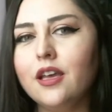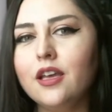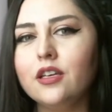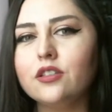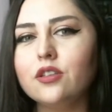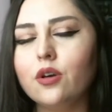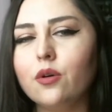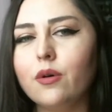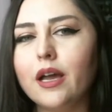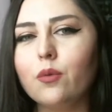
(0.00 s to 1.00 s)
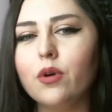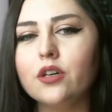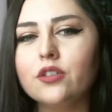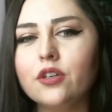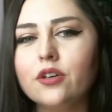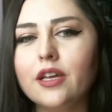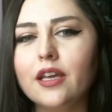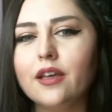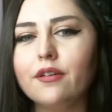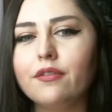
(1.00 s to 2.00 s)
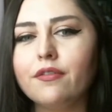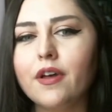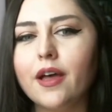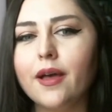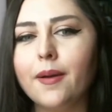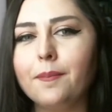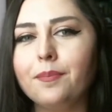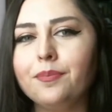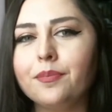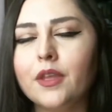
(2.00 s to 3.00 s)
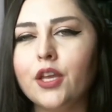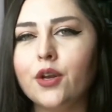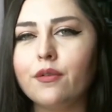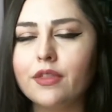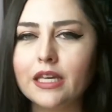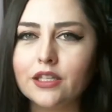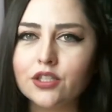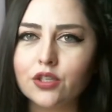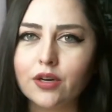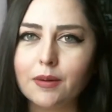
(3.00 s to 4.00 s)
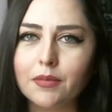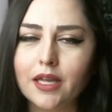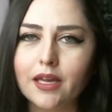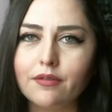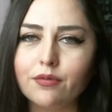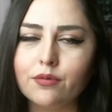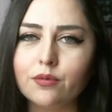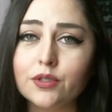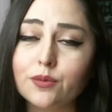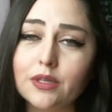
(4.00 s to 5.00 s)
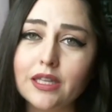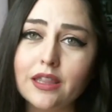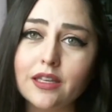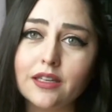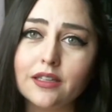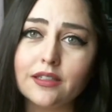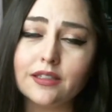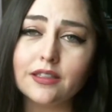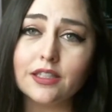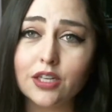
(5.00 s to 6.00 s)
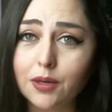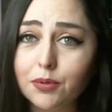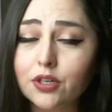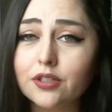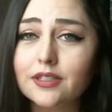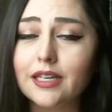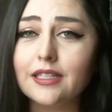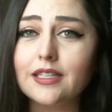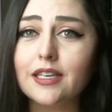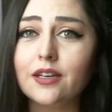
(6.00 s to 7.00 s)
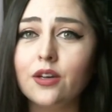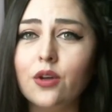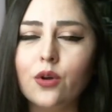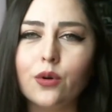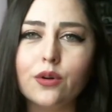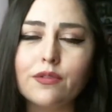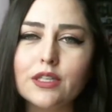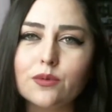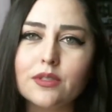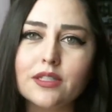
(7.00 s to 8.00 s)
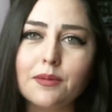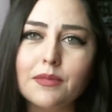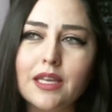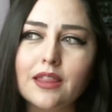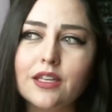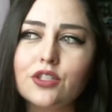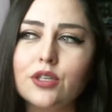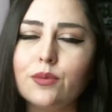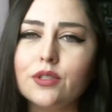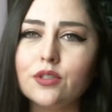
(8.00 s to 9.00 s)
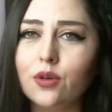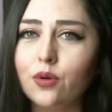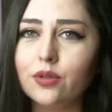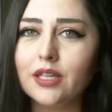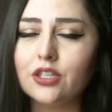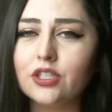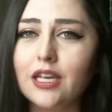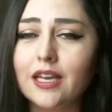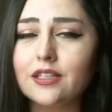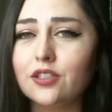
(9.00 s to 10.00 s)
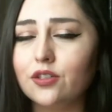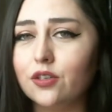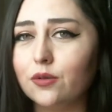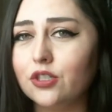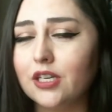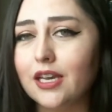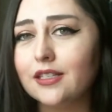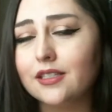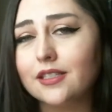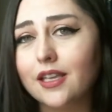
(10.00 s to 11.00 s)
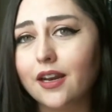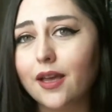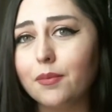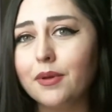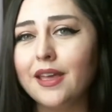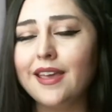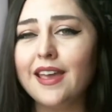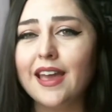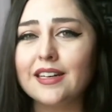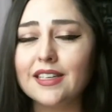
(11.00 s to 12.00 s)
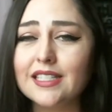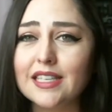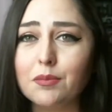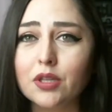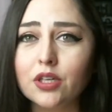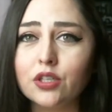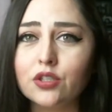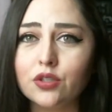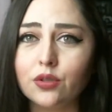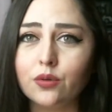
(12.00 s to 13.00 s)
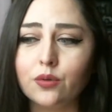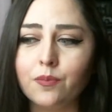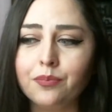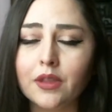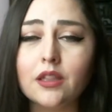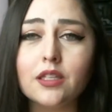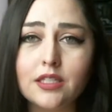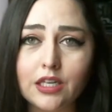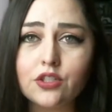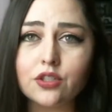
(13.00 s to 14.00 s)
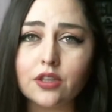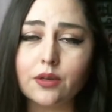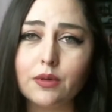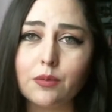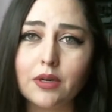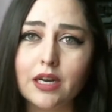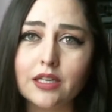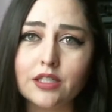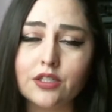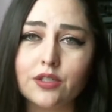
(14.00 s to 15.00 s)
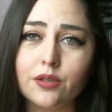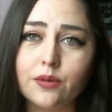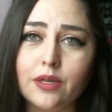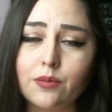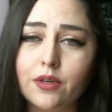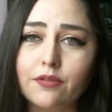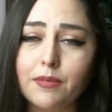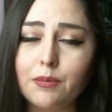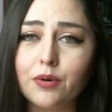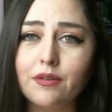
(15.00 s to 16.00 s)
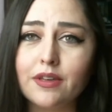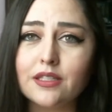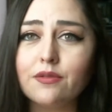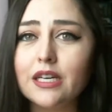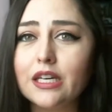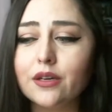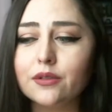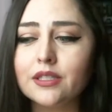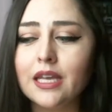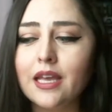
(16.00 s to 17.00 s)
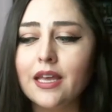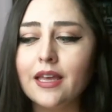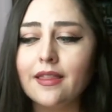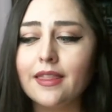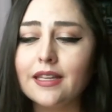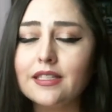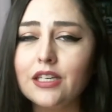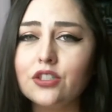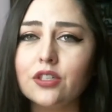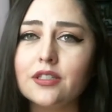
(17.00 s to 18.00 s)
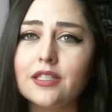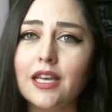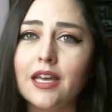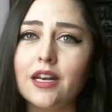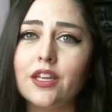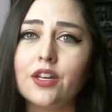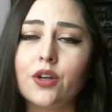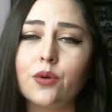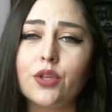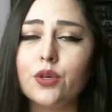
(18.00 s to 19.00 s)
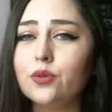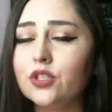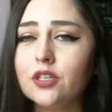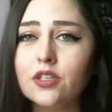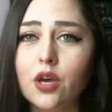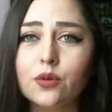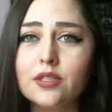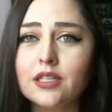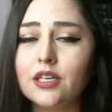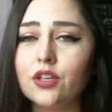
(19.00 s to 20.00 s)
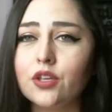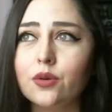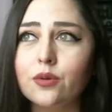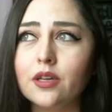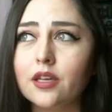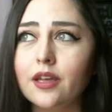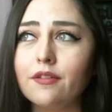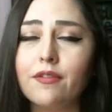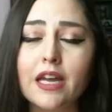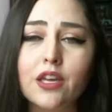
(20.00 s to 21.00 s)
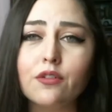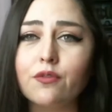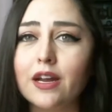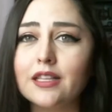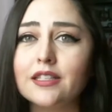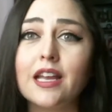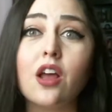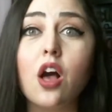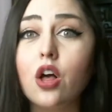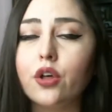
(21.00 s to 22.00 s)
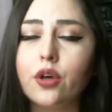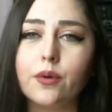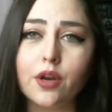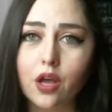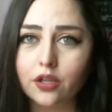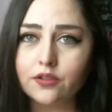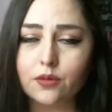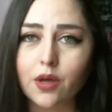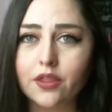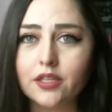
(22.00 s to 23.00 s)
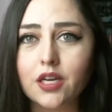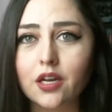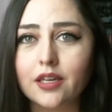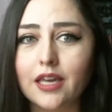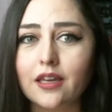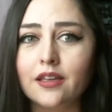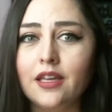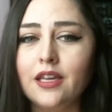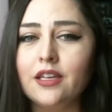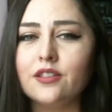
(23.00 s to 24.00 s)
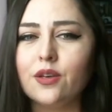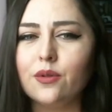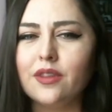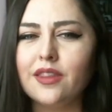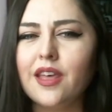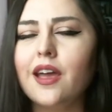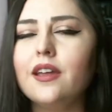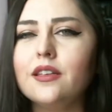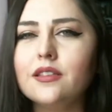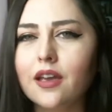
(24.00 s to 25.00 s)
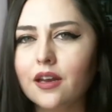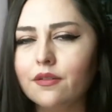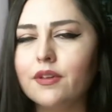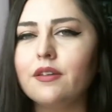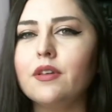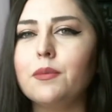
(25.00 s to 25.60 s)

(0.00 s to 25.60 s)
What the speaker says: So I wonder if, you know, if the Instagram live was really the Top Girl's idea, or if this was something that she was told that she has to do and she has to set up, and similar to the teacher that we reacted to in one of my previous videos, that teacher said, you know, you just host it, you invite your friends, and I'll go and I'll do all the talking. So that is kind of giving me